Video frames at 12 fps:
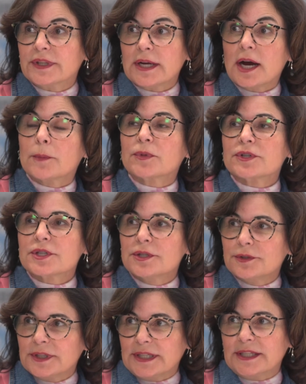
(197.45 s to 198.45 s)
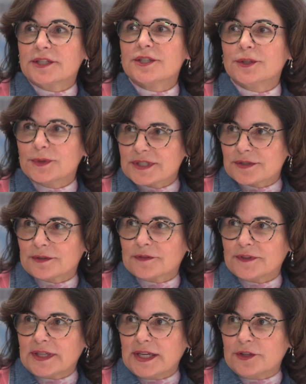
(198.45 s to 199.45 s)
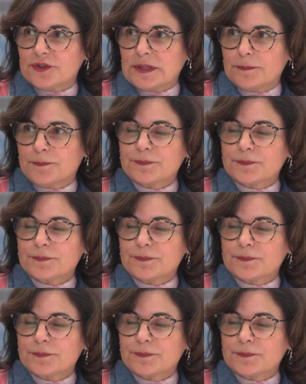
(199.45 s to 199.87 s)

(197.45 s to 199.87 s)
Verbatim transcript: the opportunity to do a certification.